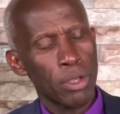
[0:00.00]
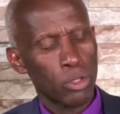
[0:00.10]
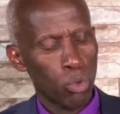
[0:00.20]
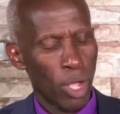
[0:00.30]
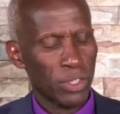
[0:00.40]

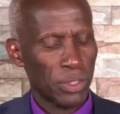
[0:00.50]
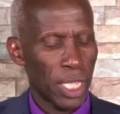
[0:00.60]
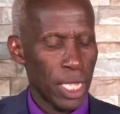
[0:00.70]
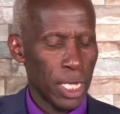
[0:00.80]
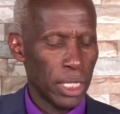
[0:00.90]
towards
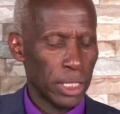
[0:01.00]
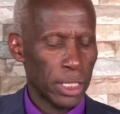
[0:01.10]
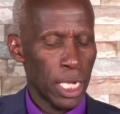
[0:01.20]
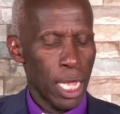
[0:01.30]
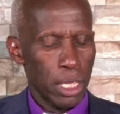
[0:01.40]
the
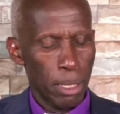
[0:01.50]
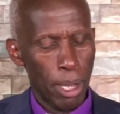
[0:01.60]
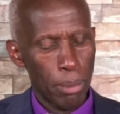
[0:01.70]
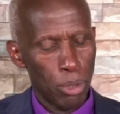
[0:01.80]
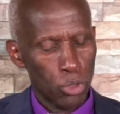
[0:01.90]
end, the
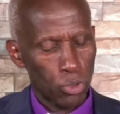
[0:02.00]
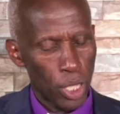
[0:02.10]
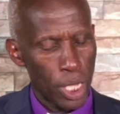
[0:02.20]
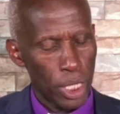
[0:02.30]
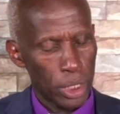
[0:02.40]
Bible
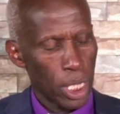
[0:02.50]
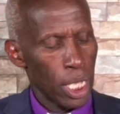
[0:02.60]
says